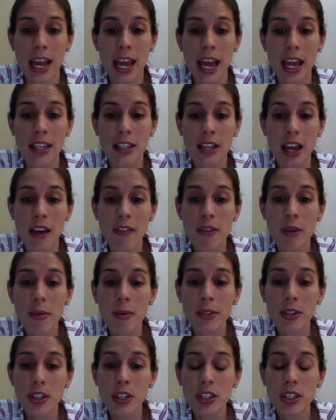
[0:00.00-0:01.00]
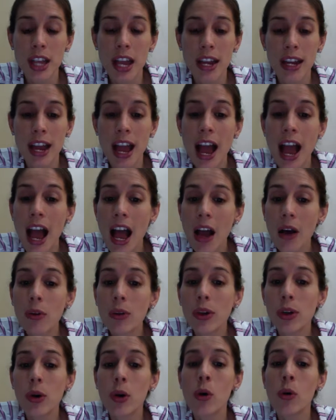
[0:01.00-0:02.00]
and to have them understand how
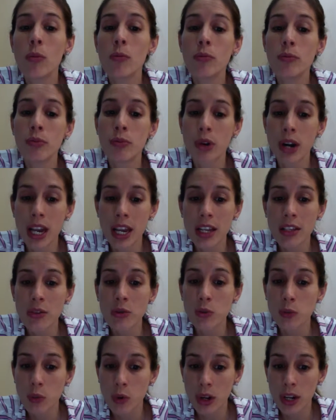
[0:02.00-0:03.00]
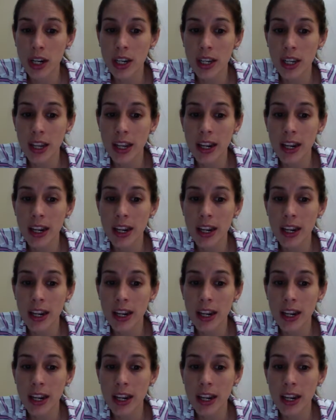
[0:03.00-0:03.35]
their own brains work